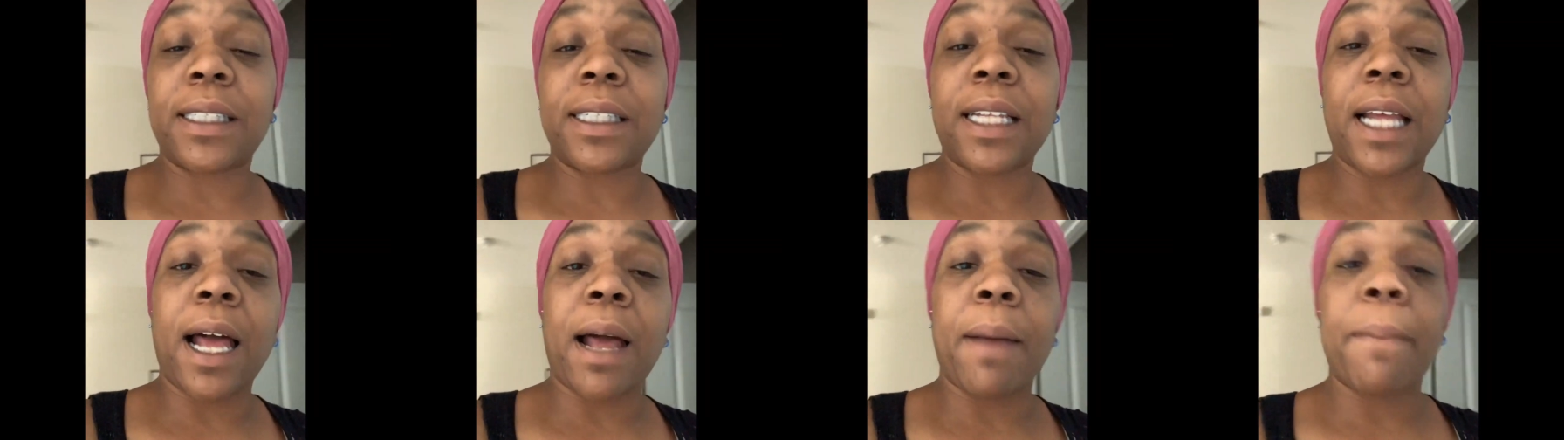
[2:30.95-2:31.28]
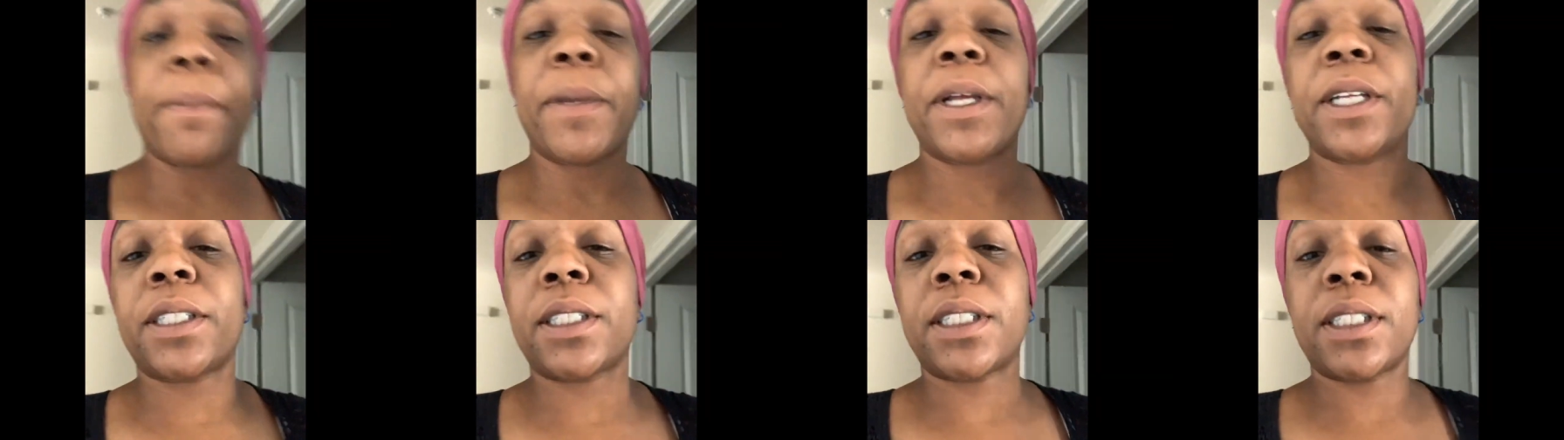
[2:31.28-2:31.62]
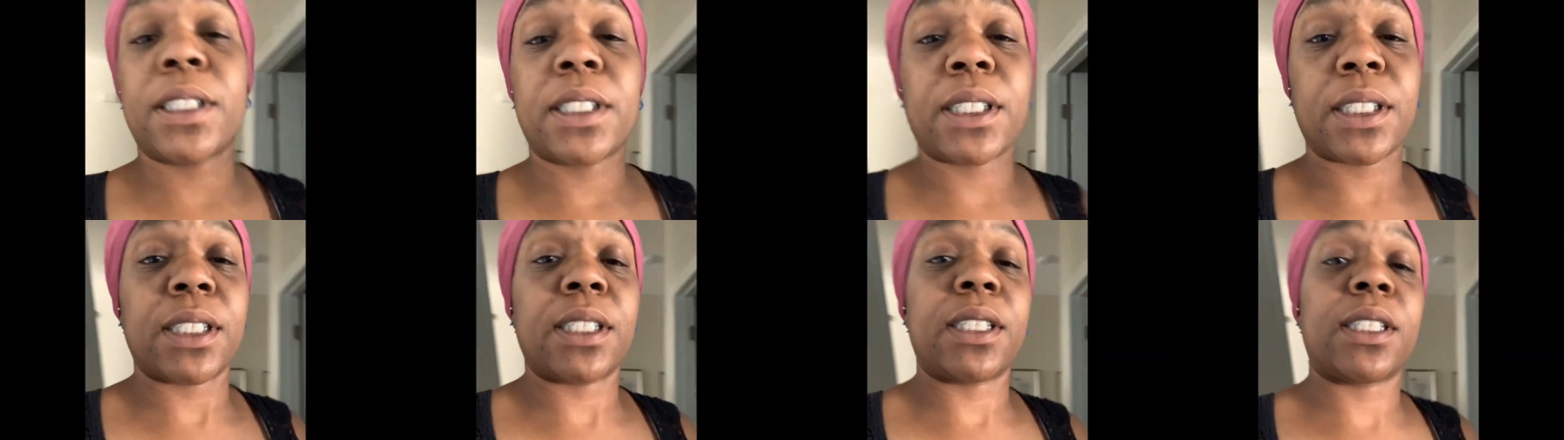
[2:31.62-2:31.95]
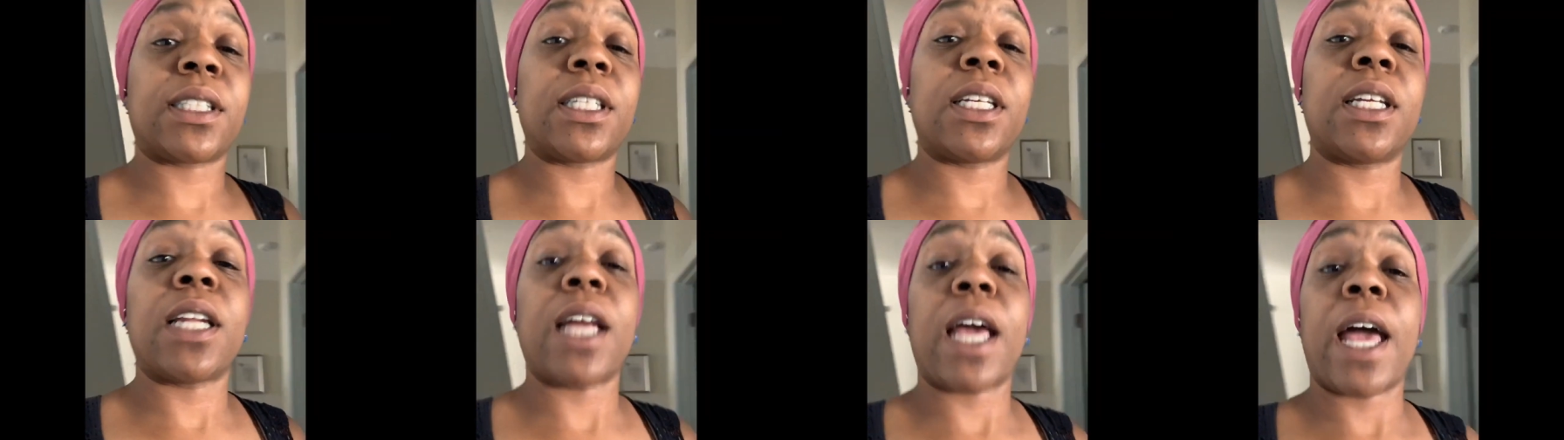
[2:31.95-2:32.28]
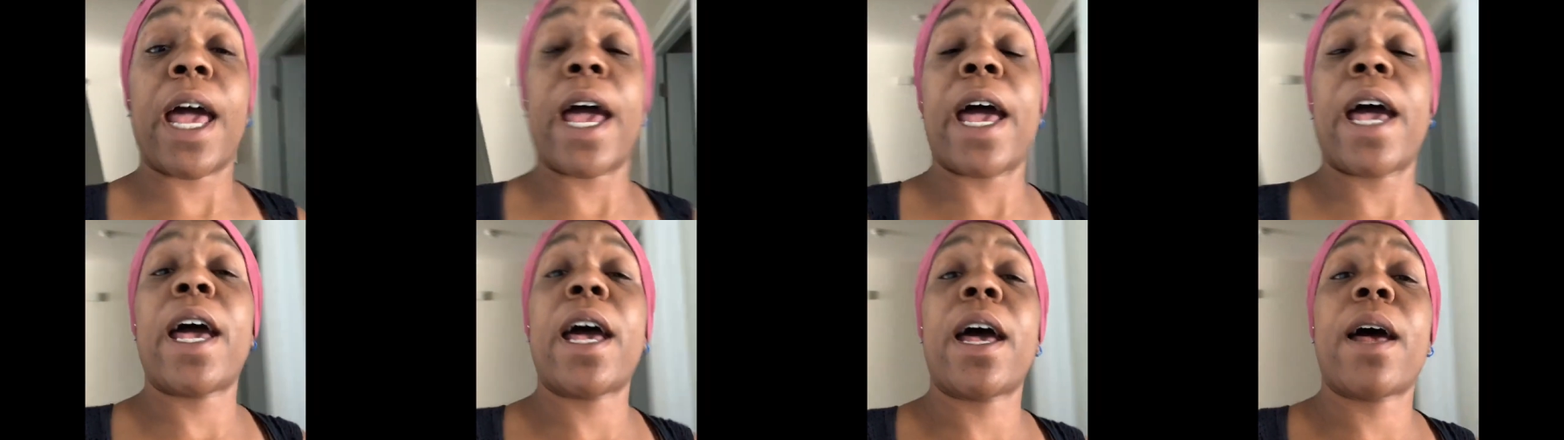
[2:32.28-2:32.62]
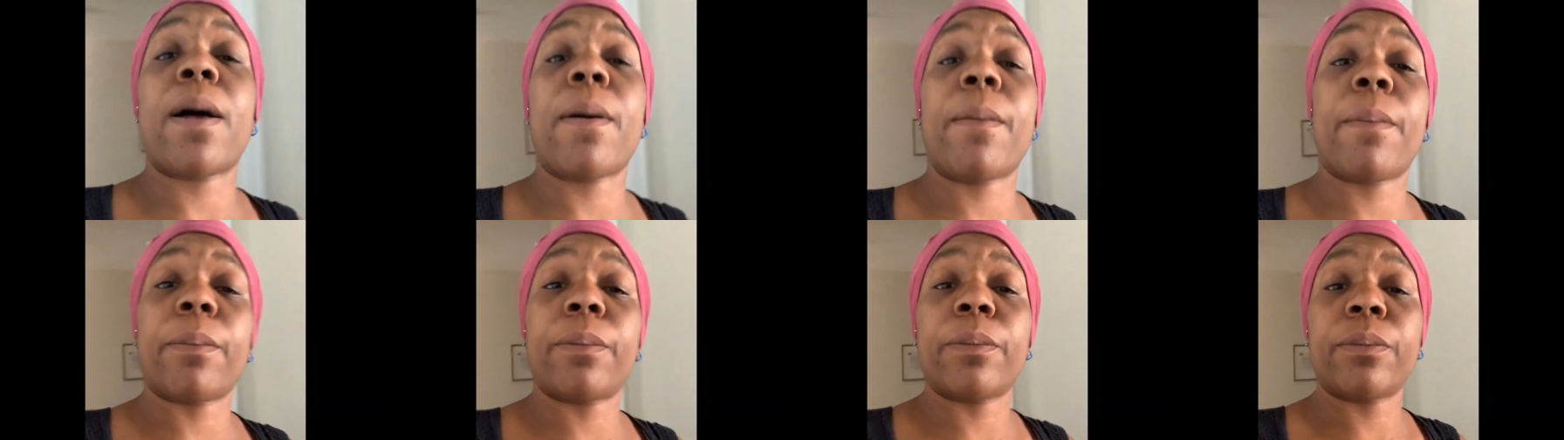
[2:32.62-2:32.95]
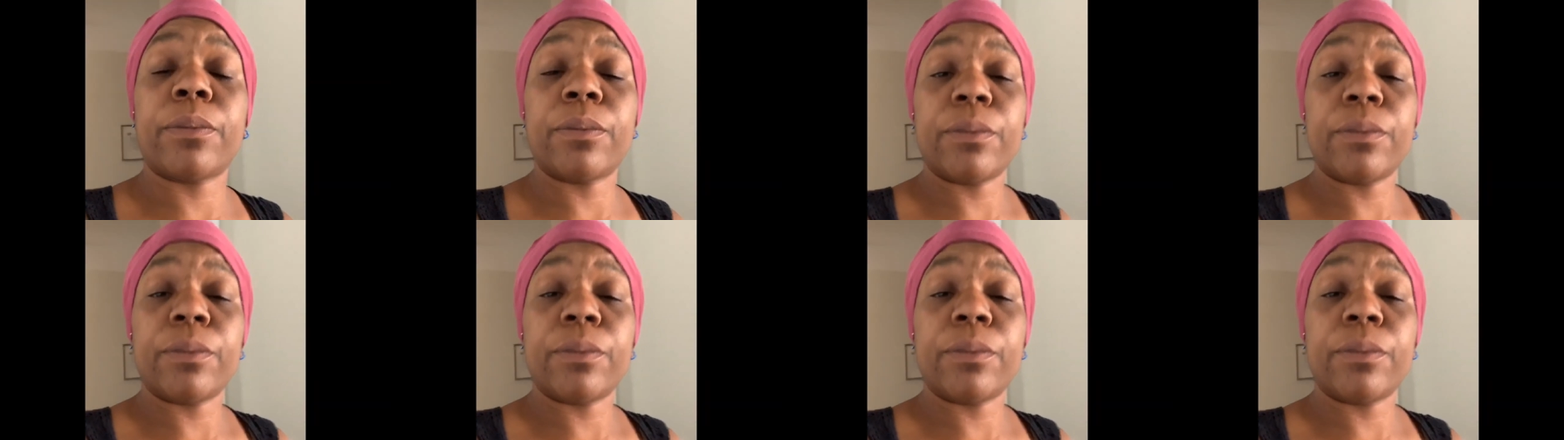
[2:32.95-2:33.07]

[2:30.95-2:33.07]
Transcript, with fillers: not businesses in um,